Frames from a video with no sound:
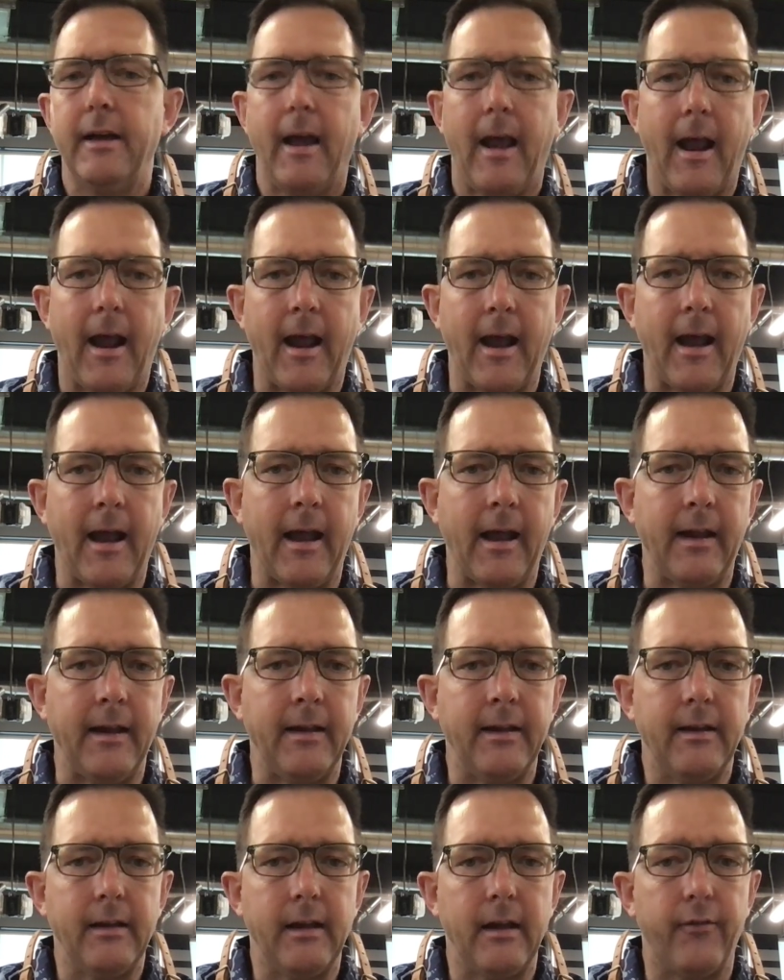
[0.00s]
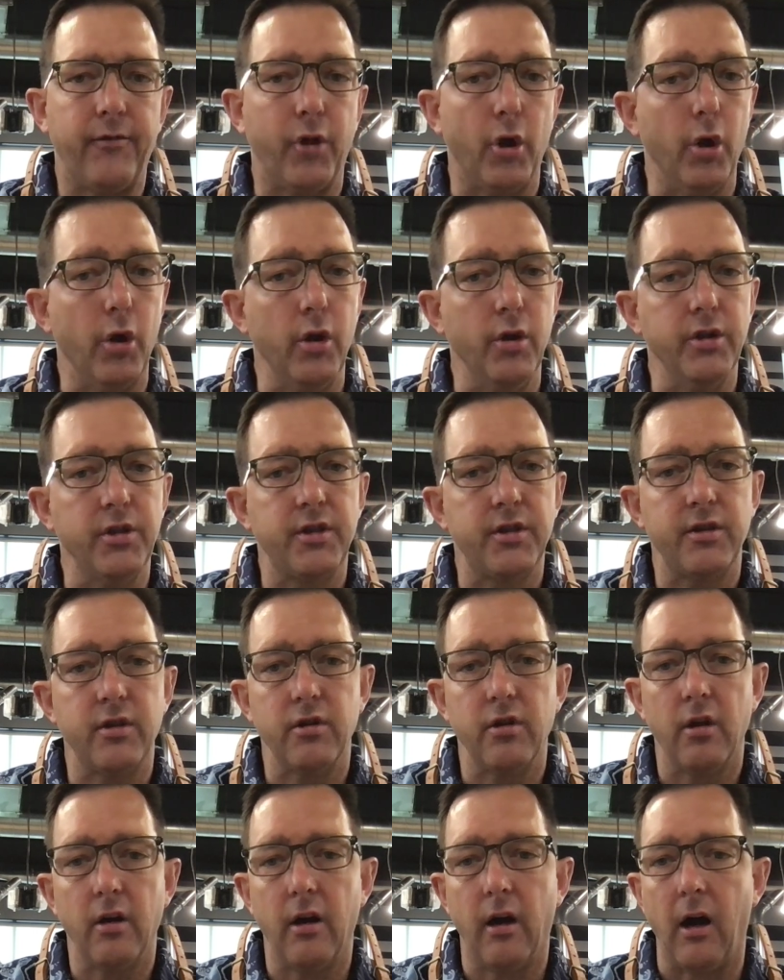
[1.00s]
And if those
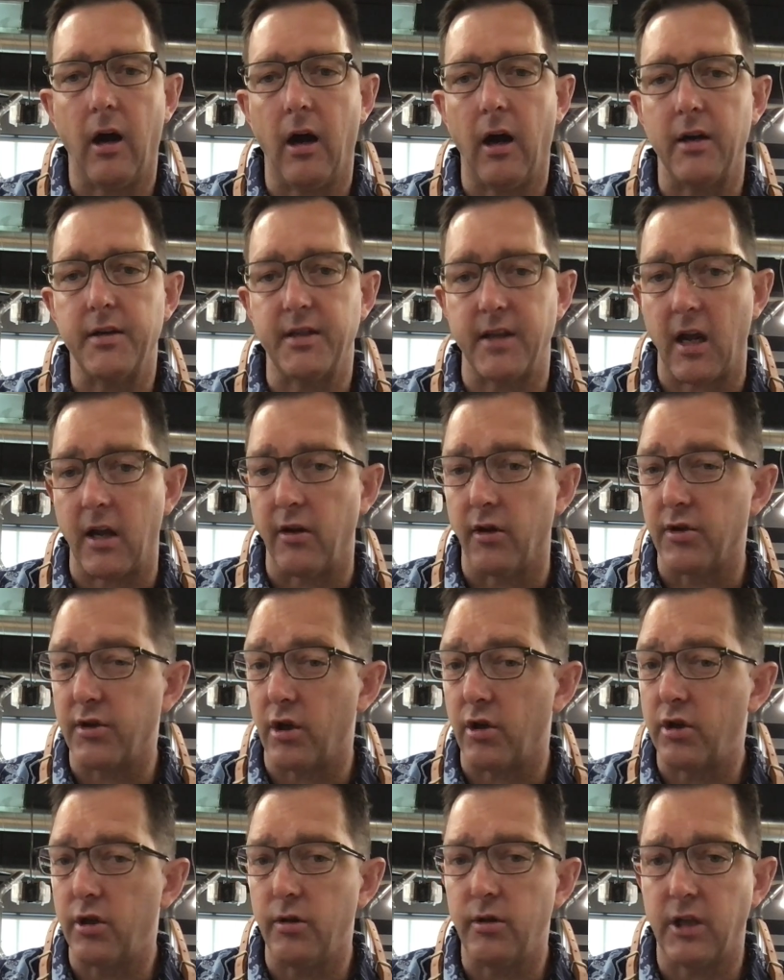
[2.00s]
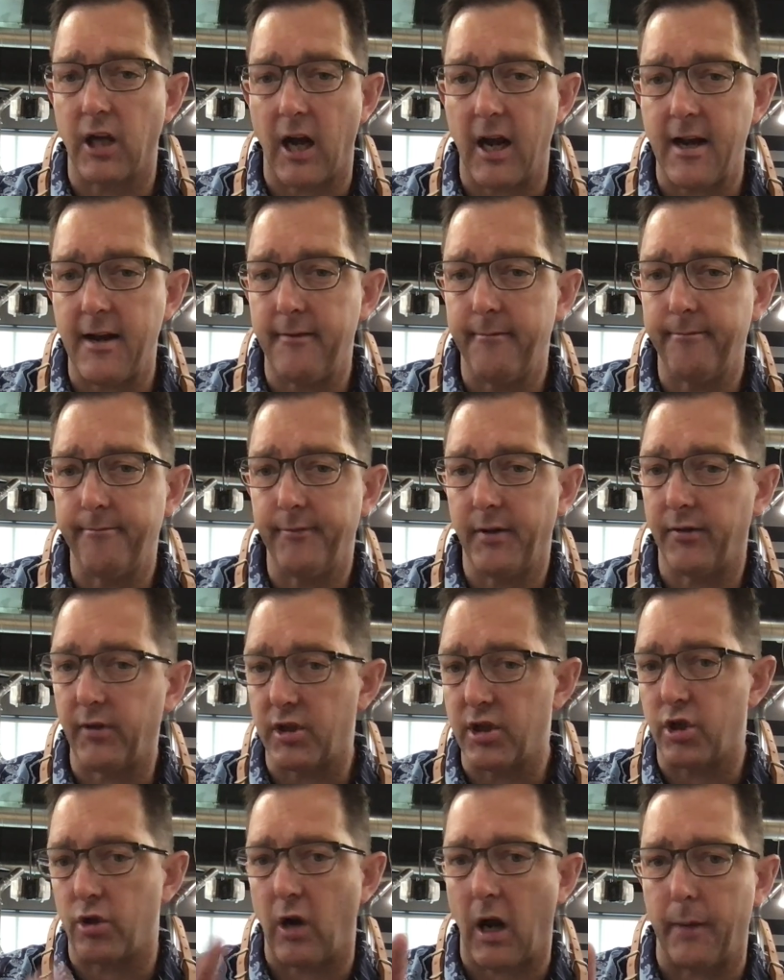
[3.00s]
sandals are too tight, the
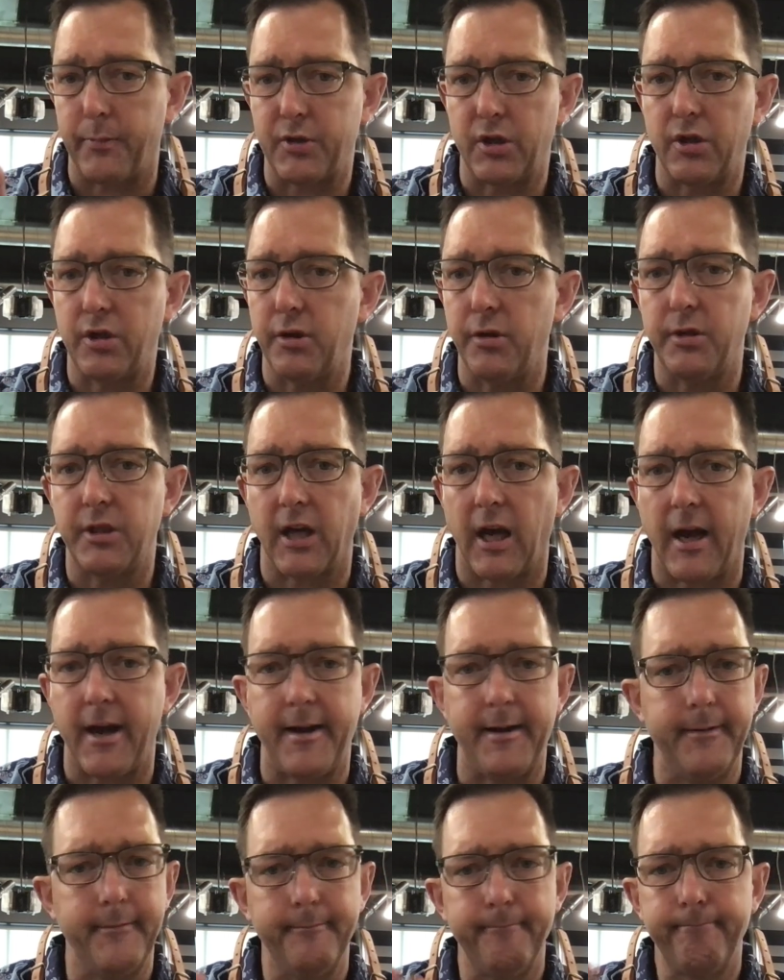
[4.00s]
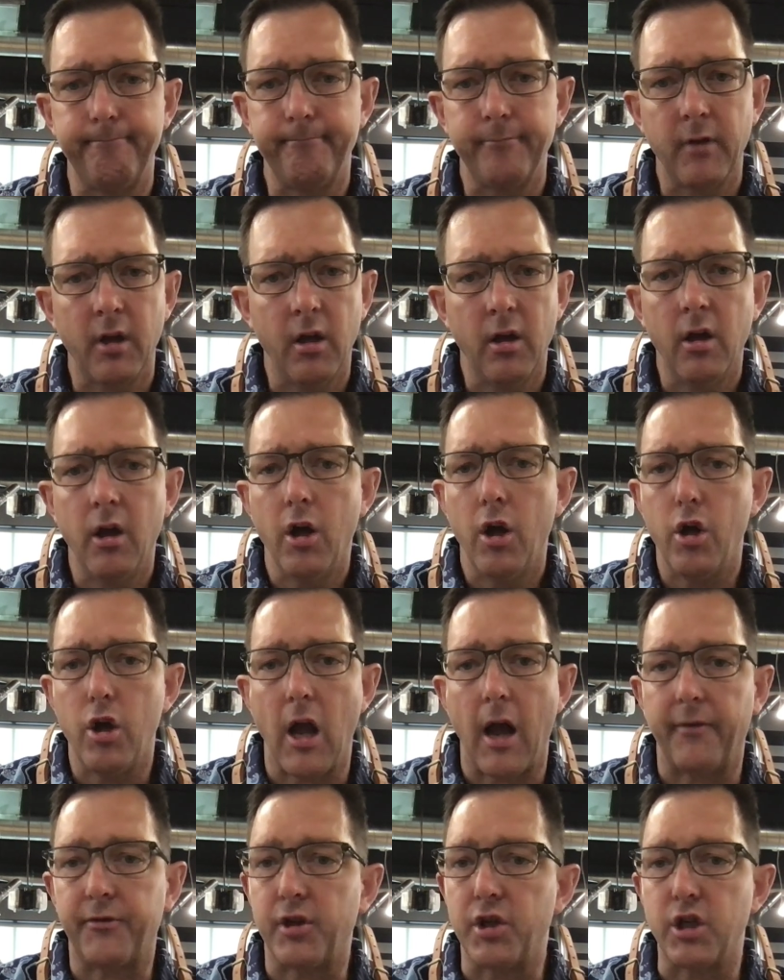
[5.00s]
straps are too tight, you
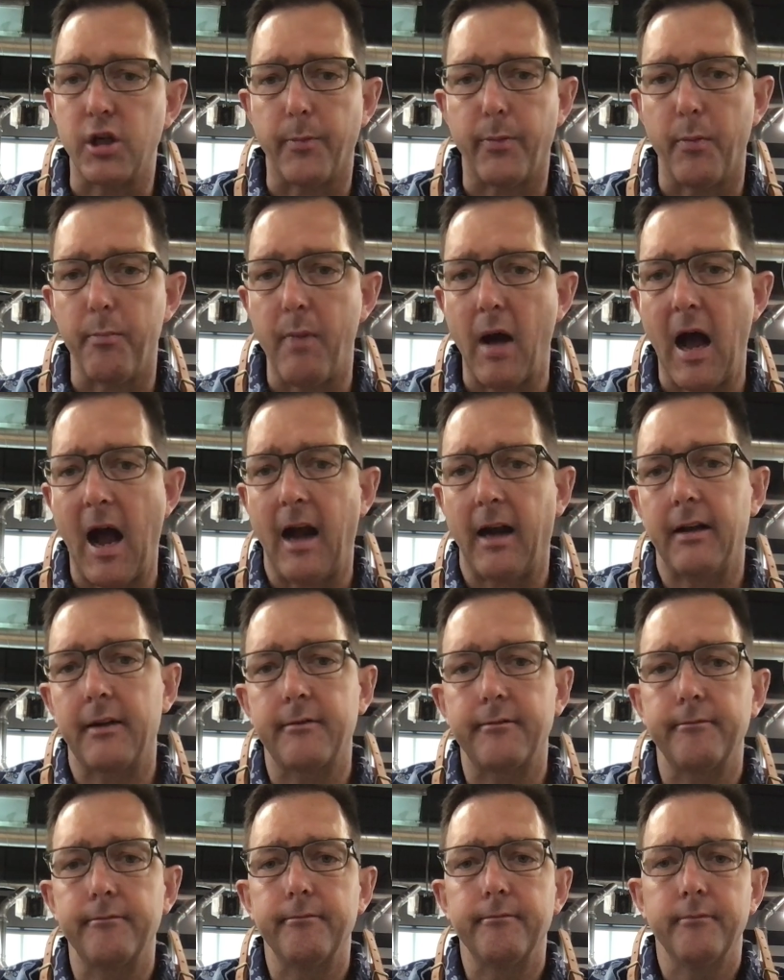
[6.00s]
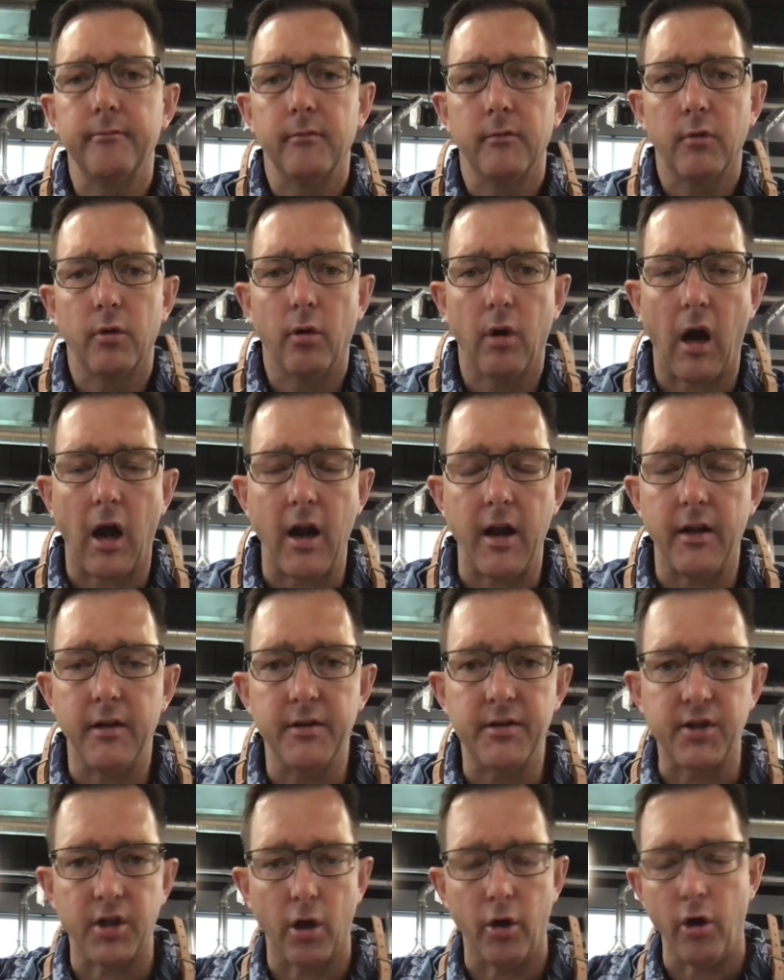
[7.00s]
have to ship them back, right?
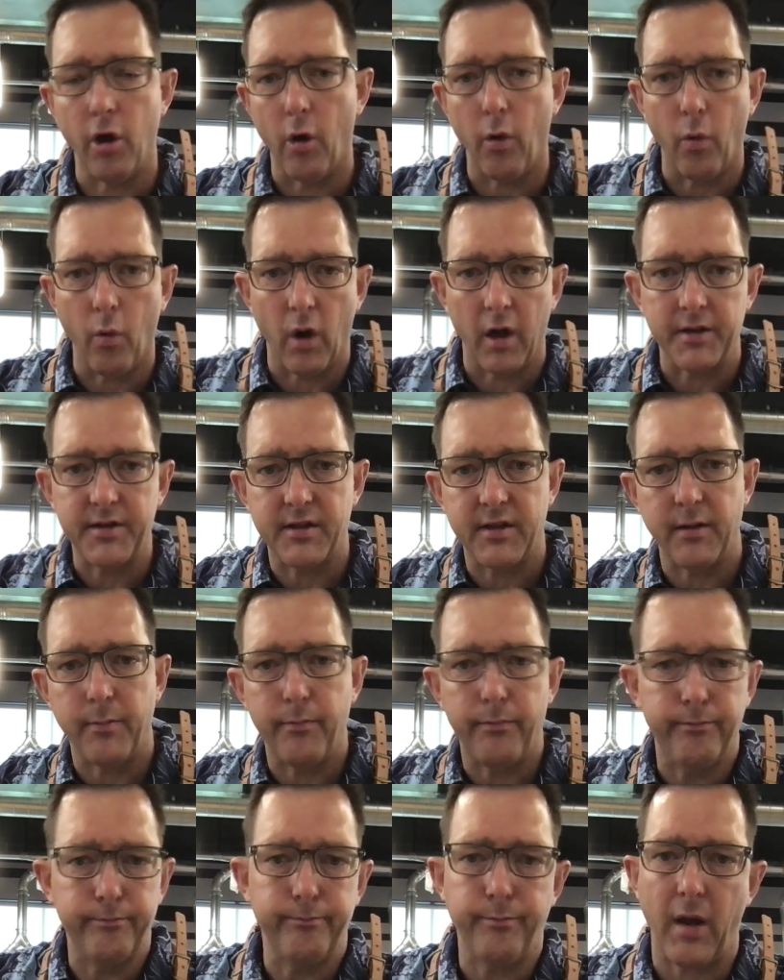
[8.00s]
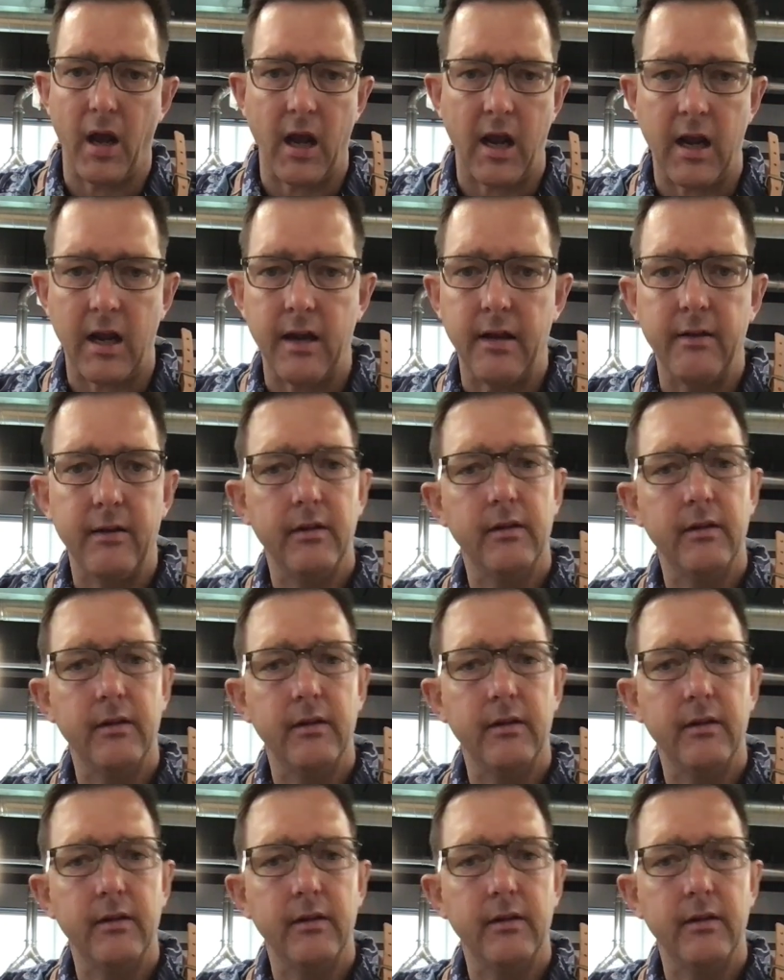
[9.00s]
And so no one wants to pay